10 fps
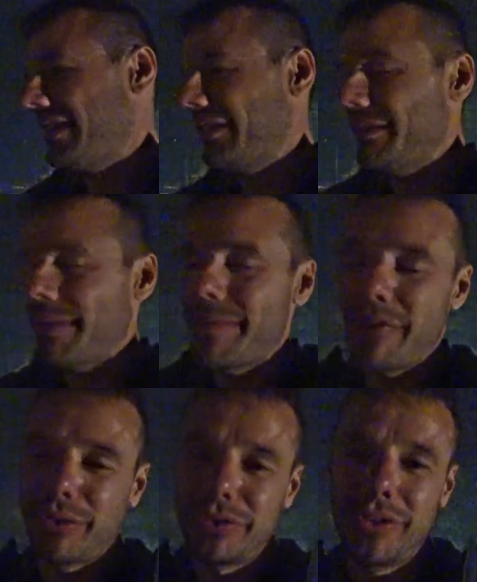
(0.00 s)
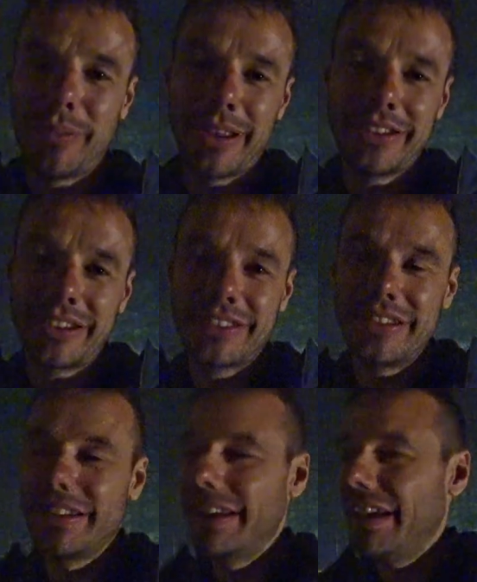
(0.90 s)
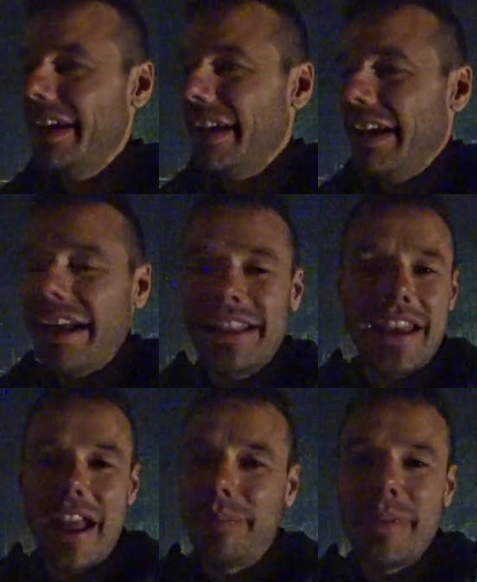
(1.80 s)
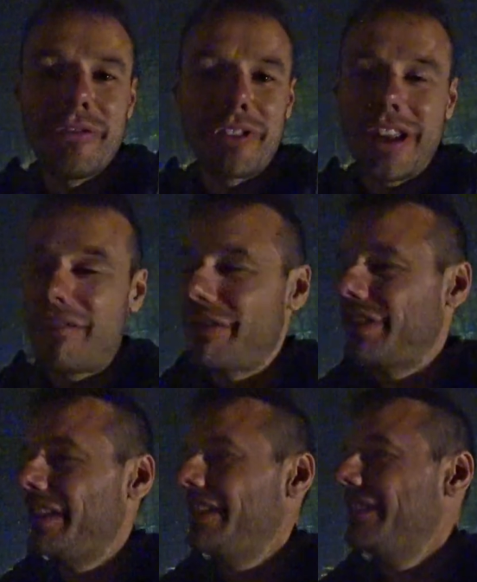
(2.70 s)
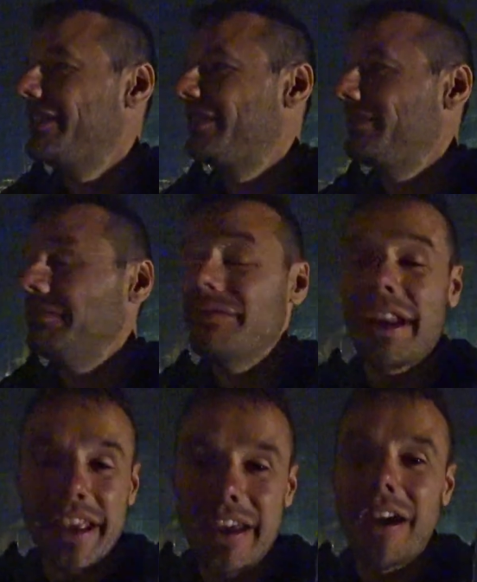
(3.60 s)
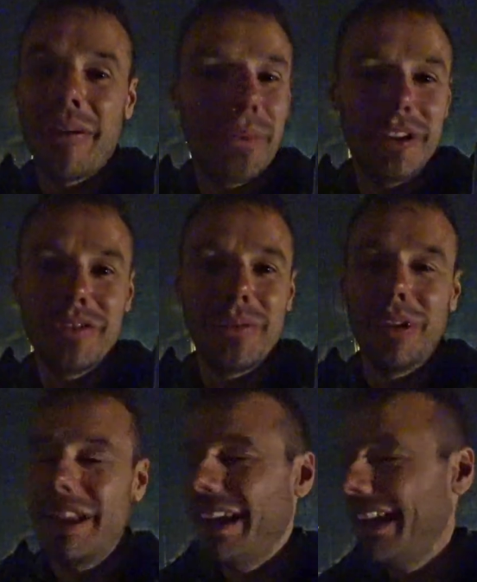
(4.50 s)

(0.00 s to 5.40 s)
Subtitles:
I say maybe I want to go by taxi, and he helped me for everything. It's really unbelievable.